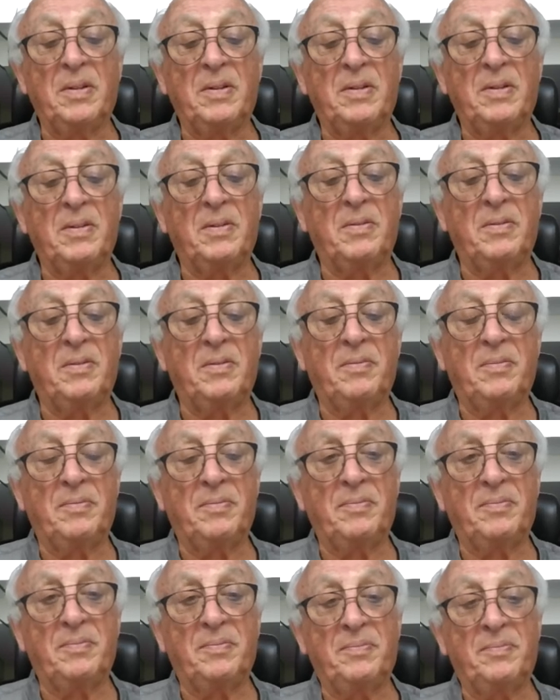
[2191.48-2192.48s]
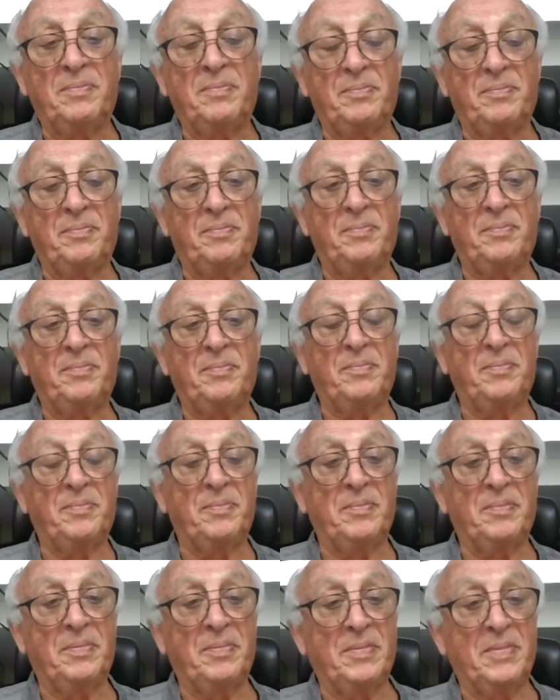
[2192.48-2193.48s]

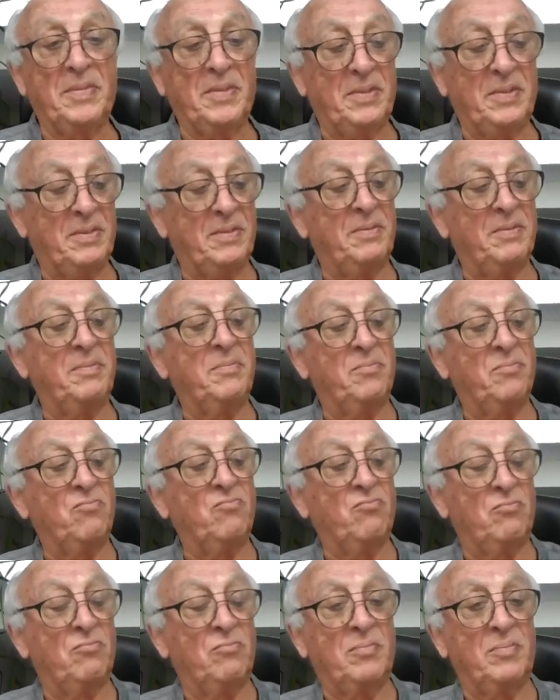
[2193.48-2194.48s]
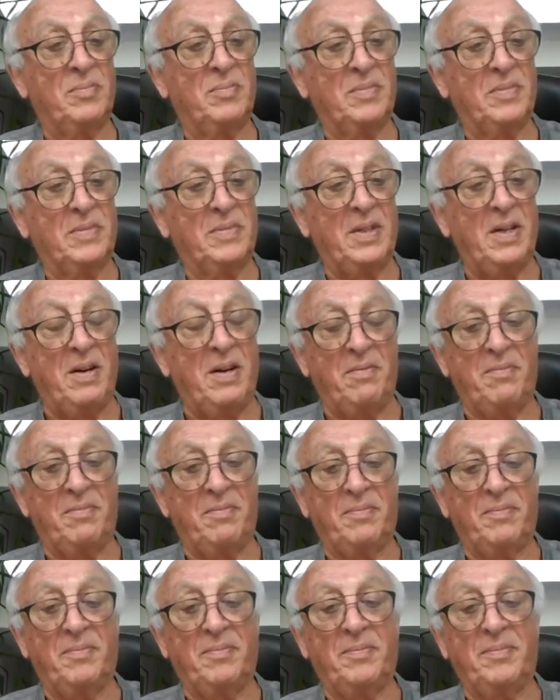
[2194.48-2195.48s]

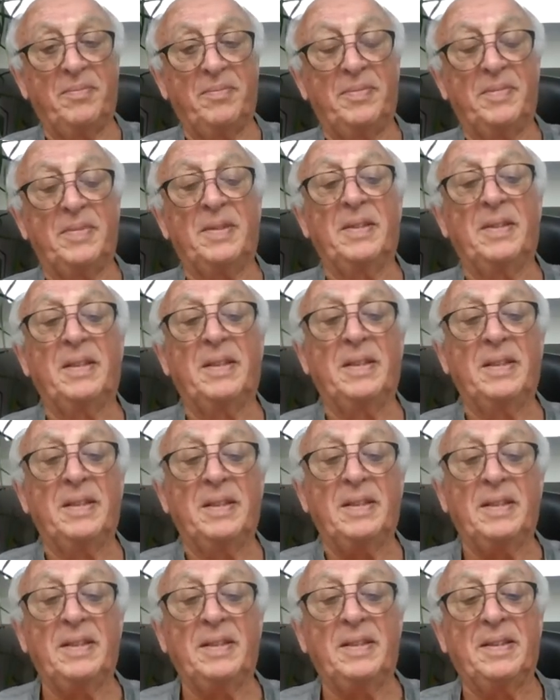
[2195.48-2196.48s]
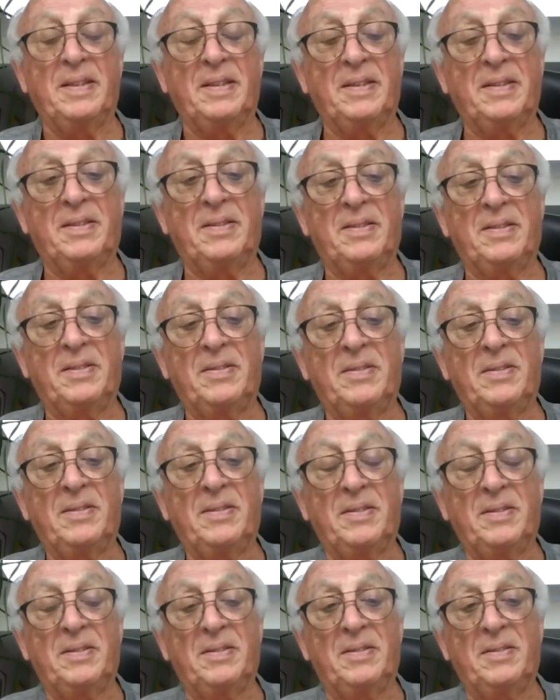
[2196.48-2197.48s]

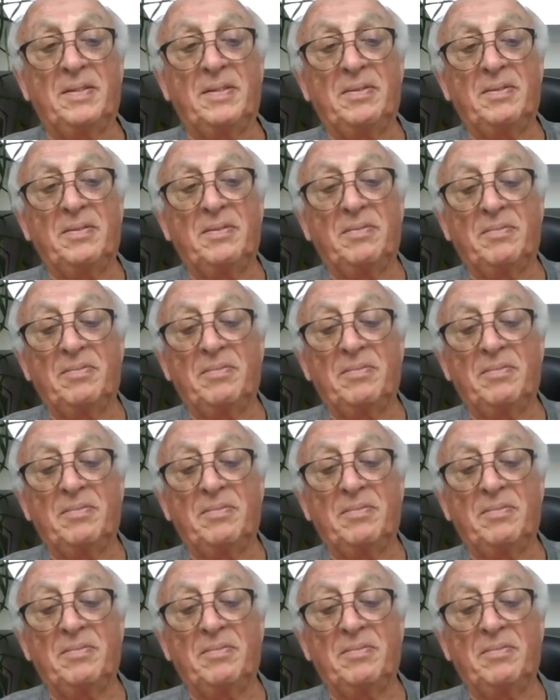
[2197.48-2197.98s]
(not speaking)